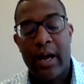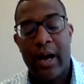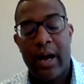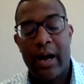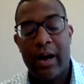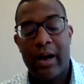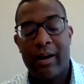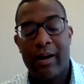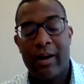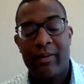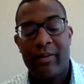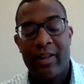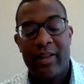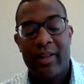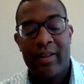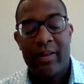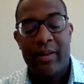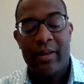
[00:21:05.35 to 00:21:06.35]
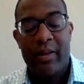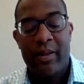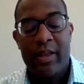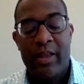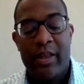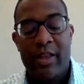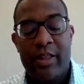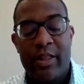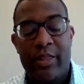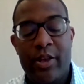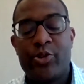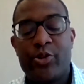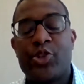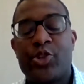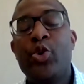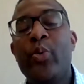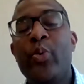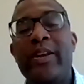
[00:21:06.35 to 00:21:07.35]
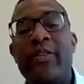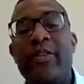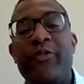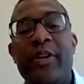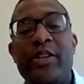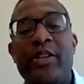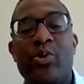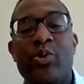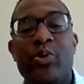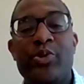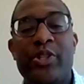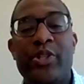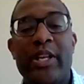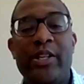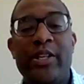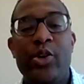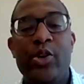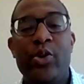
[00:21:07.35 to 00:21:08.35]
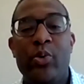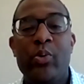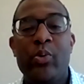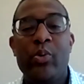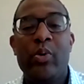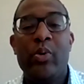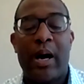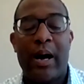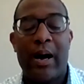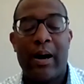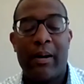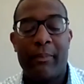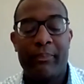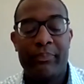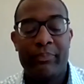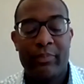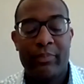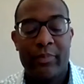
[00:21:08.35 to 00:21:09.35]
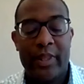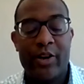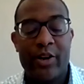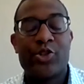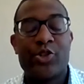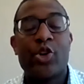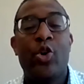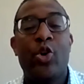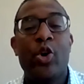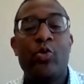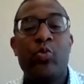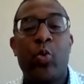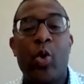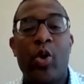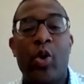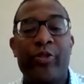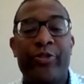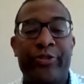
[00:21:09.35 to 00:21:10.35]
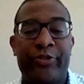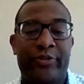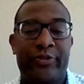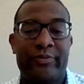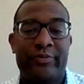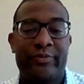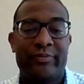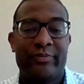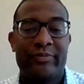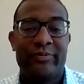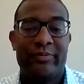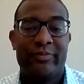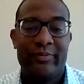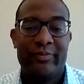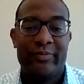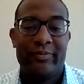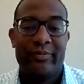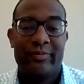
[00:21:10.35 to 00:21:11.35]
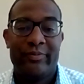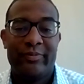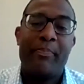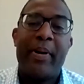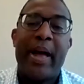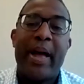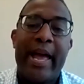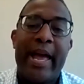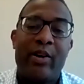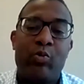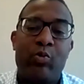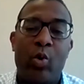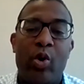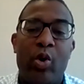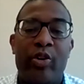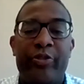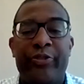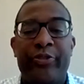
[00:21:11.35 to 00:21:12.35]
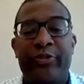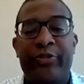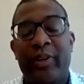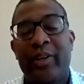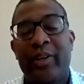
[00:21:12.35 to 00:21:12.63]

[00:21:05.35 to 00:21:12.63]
There are two individuals in you. There's a good wolf, there's a bad wolf.